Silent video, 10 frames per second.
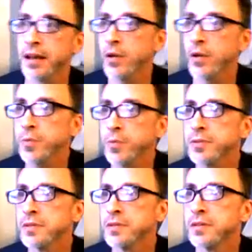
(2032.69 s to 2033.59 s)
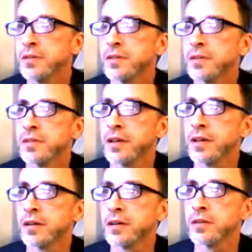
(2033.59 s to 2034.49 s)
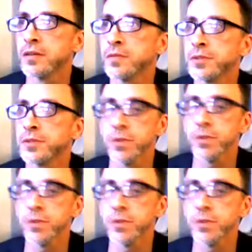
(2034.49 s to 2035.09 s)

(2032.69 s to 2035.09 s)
and I hope that